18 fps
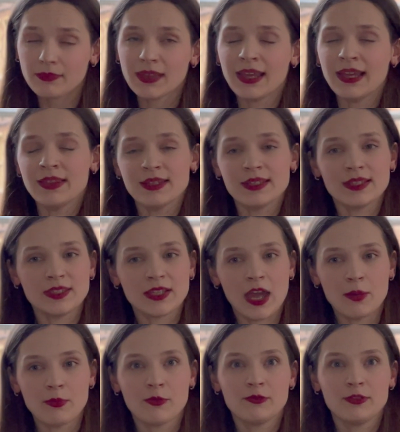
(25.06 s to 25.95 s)
in this
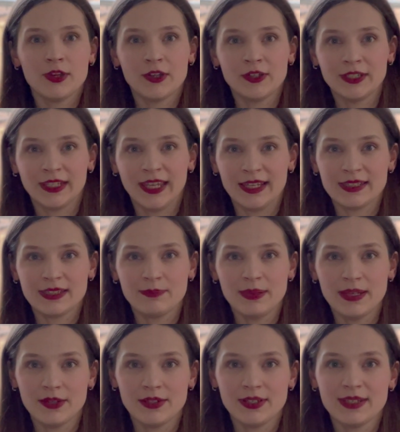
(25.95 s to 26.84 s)
type of learning
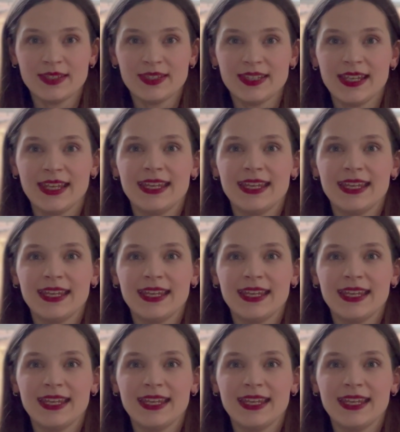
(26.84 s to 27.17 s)
experience,